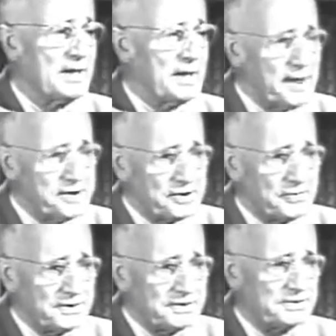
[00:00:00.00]
each of
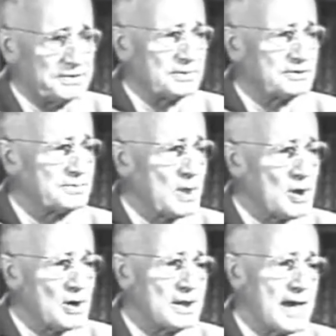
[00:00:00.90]
which is so
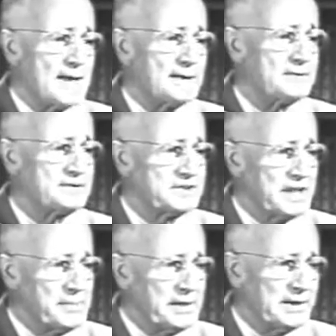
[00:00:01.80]
small and
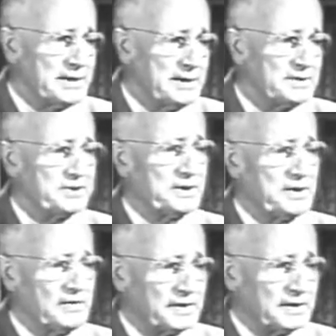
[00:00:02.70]
seemingly
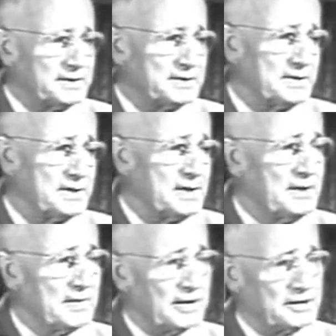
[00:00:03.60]
insignificant
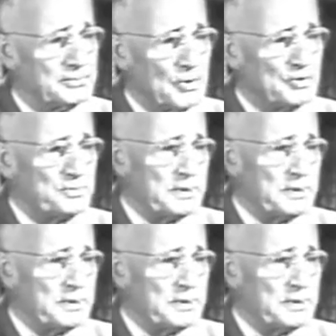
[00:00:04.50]
that most